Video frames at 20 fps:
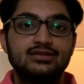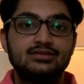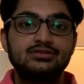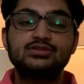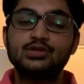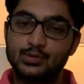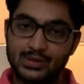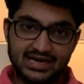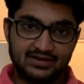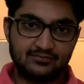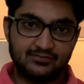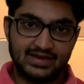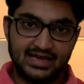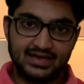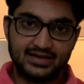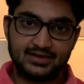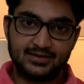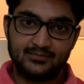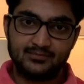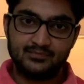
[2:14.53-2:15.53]
The red
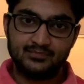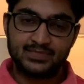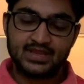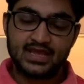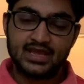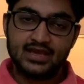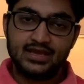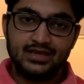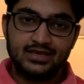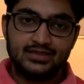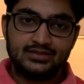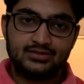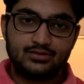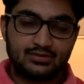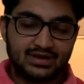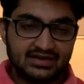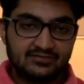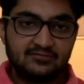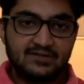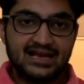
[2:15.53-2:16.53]
flag. The
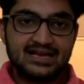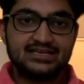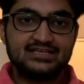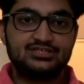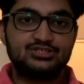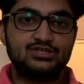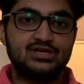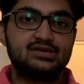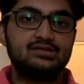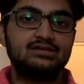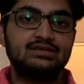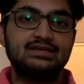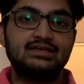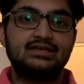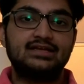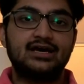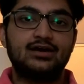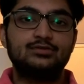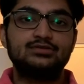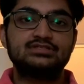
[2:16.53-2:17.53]
red flag is generally
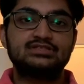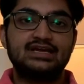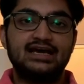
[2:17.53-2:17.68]
announced